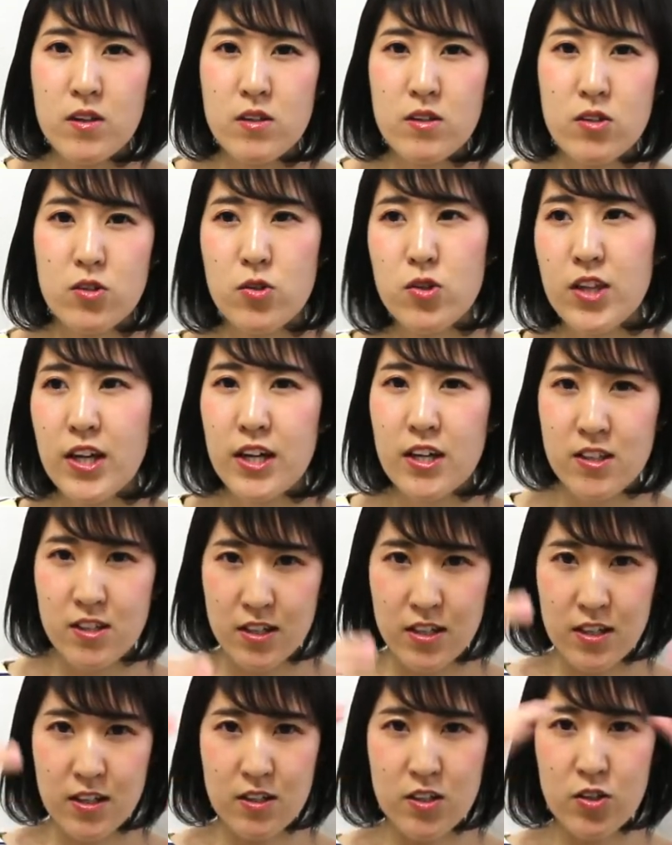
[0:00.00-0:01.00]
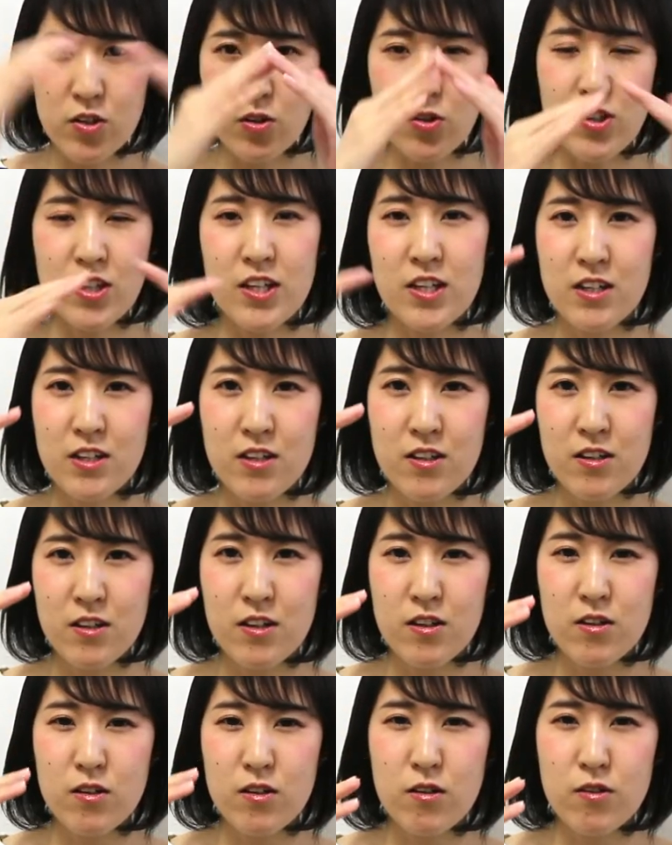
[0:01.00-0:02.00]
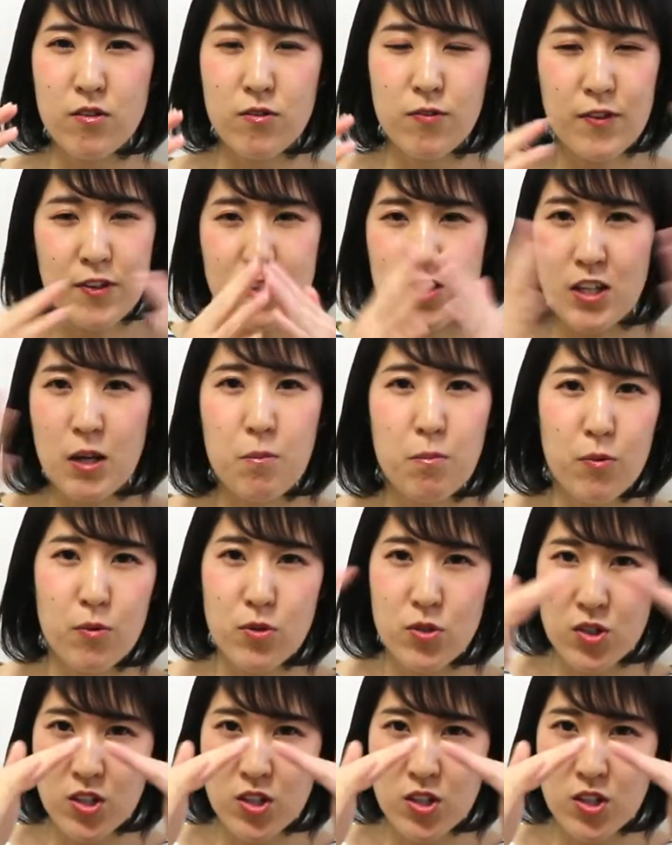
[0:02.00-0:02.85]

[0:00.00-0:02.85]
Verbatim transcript: So like the, you know, like for example,